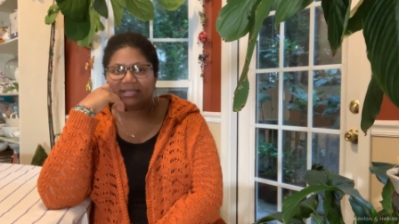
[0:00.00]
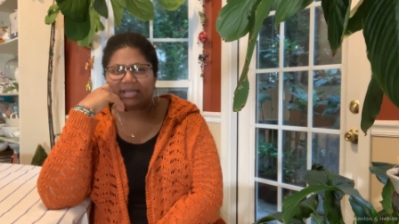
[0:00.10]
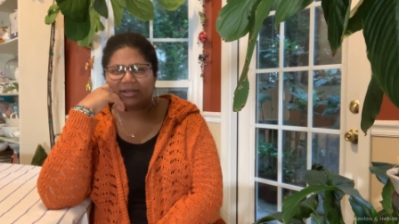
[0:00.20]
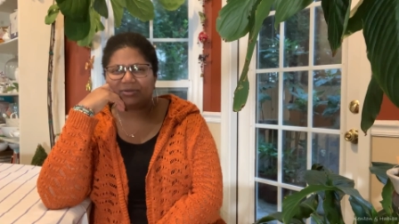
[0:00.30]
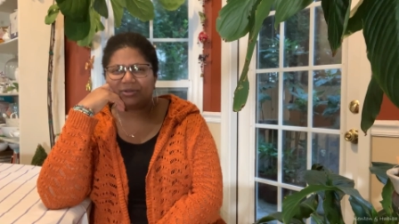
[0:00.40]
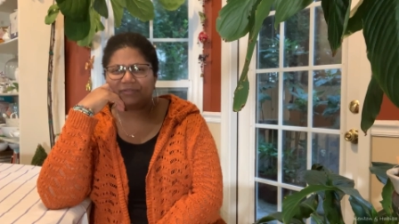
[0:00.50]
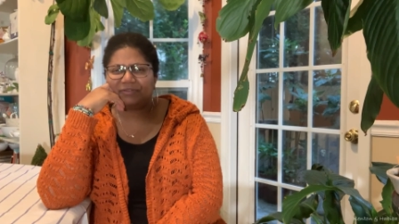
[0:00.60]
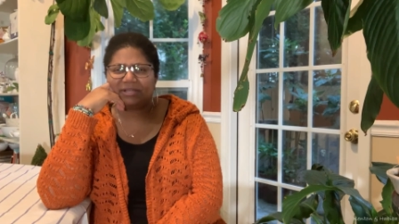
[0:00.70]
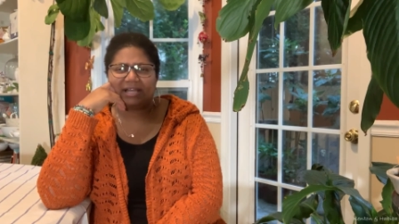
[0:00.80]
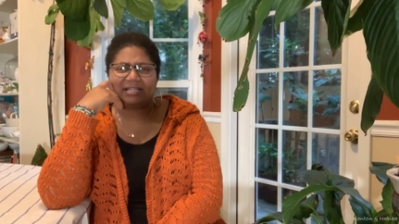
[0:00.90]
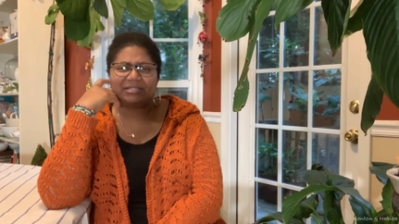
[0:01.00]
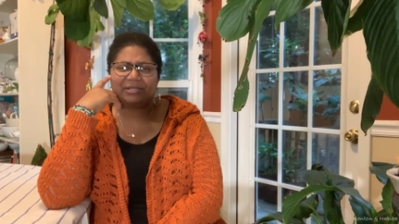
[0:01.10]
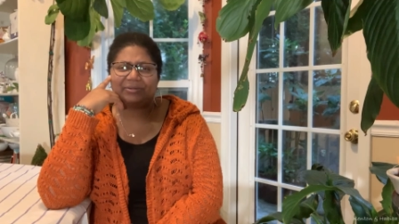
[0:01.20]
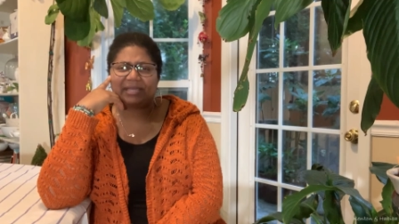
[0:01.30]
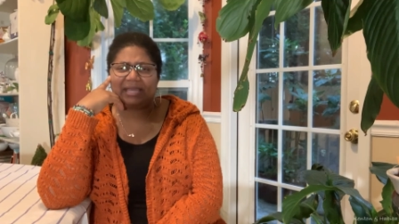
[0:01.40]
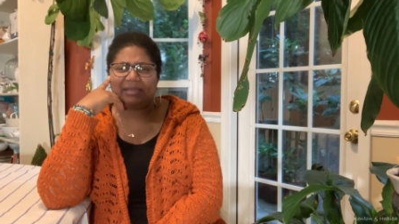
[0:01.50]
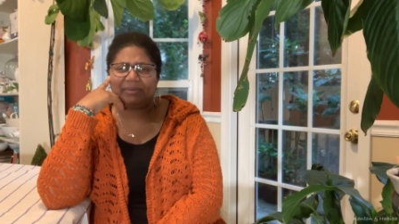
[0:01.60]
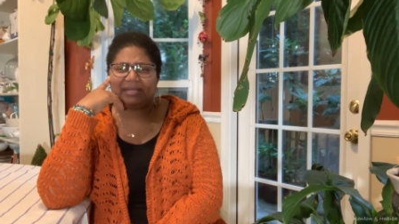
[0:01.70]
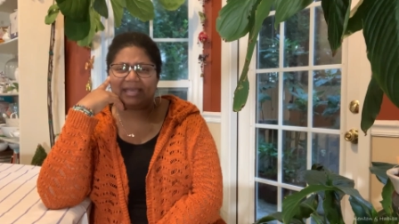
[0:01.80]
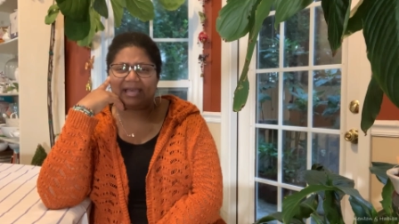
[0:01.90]
Now, I don't know if you guys know Gabe
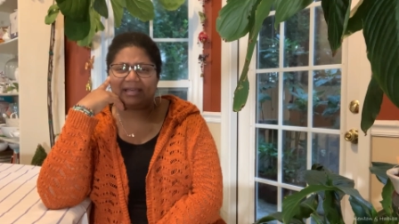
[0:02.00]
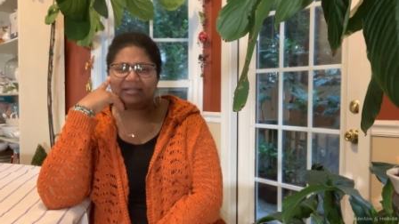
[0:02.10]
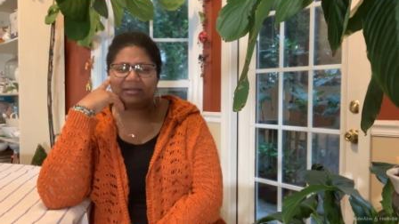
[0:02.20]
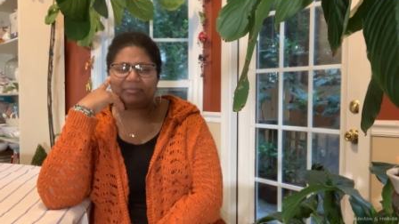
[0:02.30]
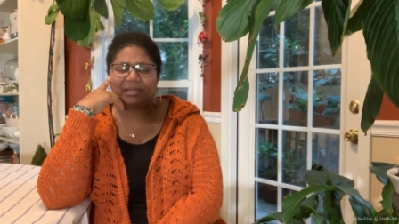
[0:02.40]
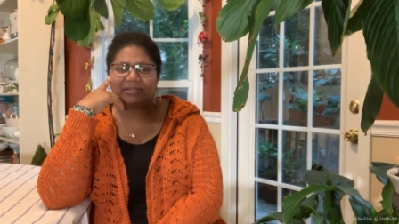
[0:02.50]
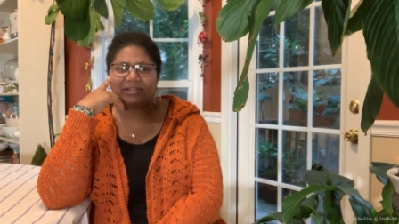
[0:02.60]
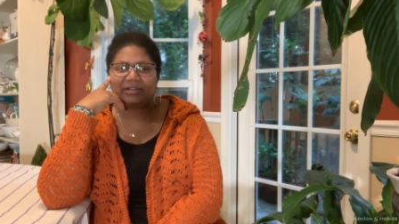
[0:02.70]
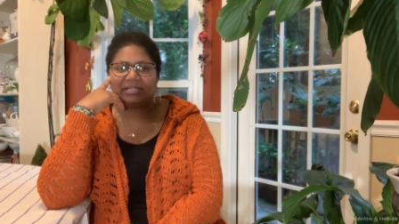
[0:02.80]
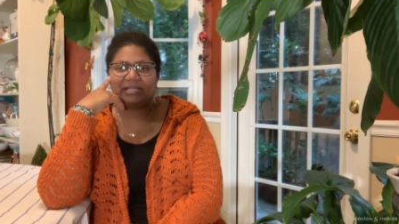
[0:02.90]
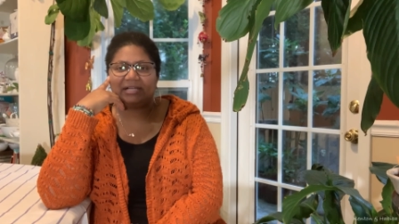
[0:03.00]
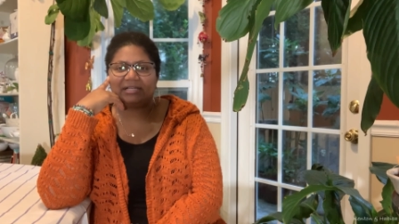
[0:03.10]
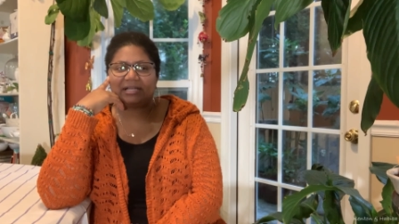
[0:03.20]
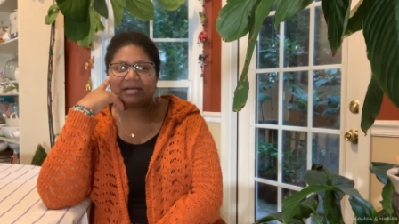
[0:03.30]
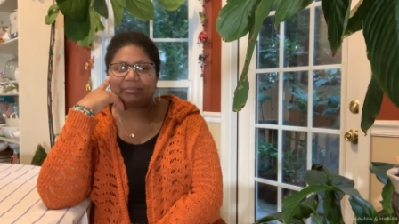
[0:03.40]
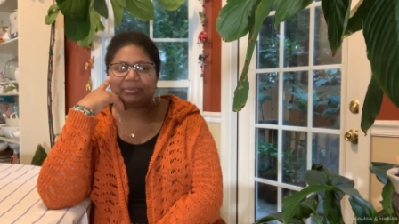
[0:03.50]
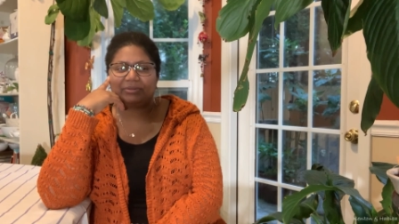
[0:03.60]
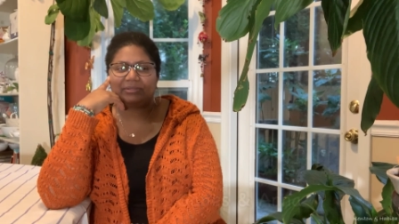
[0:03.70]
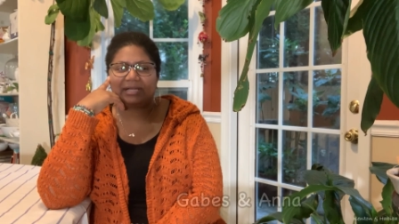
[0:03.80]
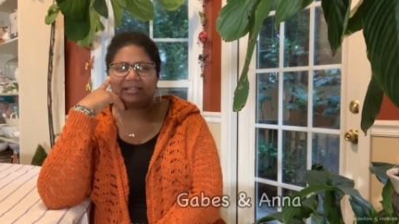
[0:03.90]
and Anna, but they're a young
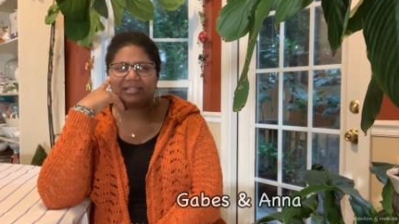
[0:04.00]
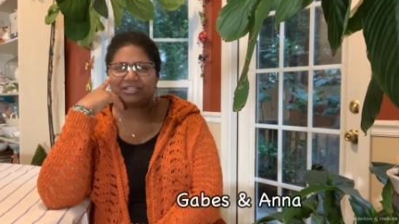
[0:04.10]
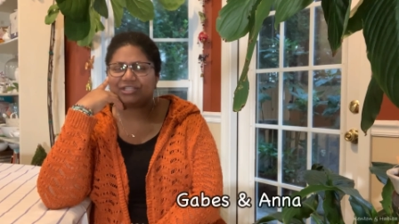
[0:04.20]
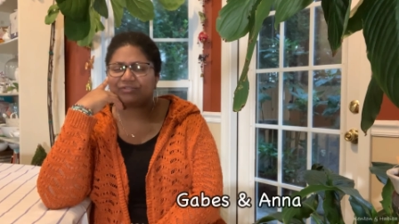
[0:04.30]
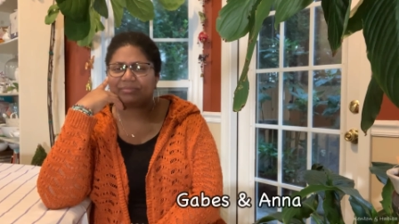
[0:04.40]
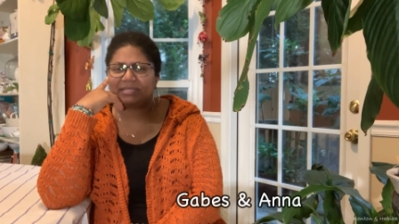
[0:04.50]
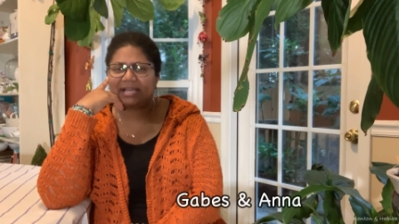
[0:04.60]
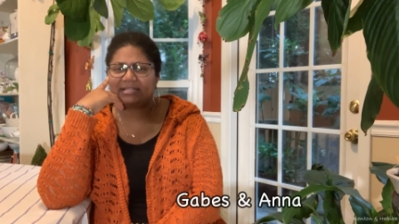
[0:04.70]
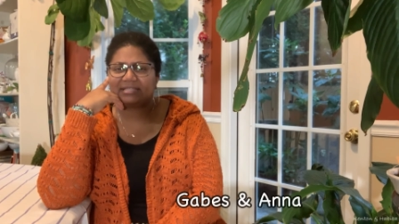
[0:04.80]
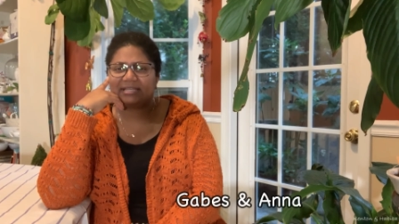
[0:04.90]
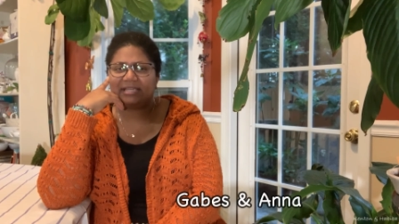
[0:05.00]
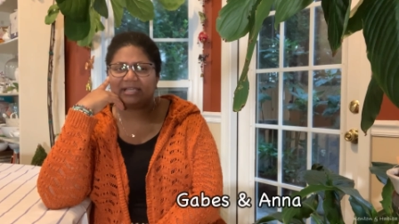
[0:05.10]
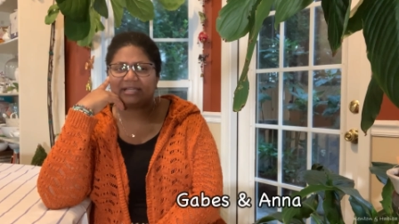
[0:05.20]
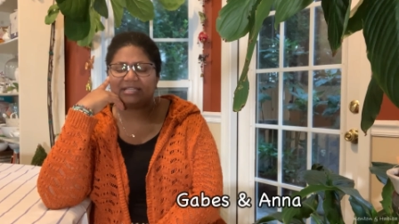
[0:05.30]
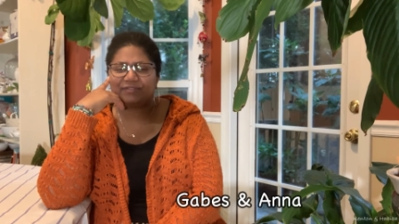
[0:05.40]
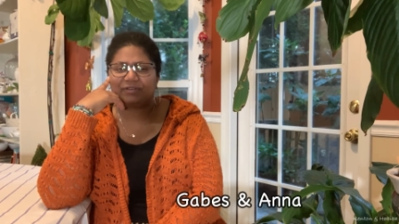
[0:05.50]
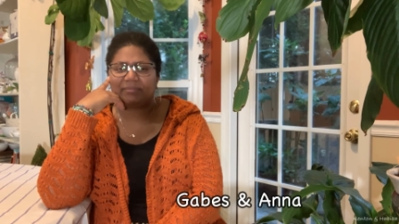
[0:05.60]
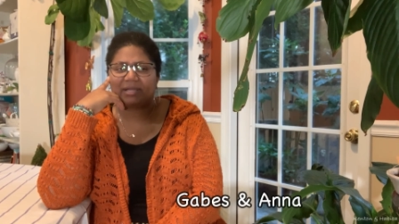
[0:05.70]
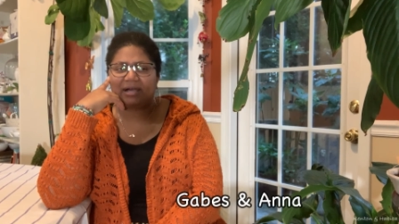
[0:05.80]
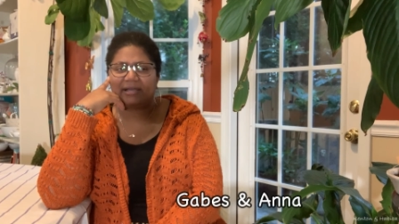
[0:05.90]
couple. I think she's from Tanzania, he's
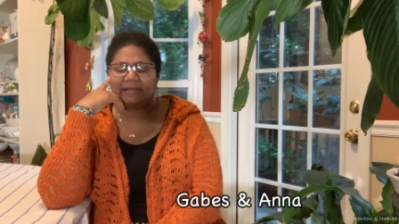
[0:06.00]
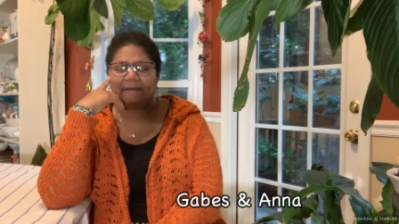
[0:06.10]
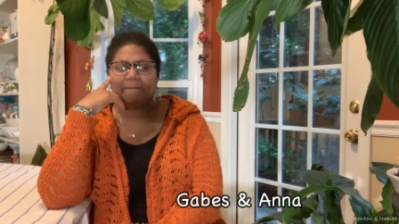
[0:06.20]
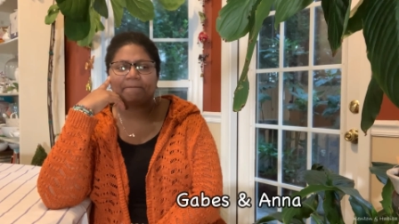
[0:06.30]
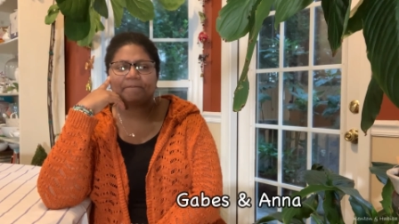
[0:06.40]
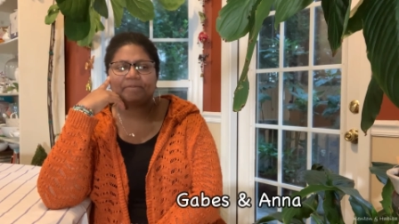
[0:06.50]
from Ghana.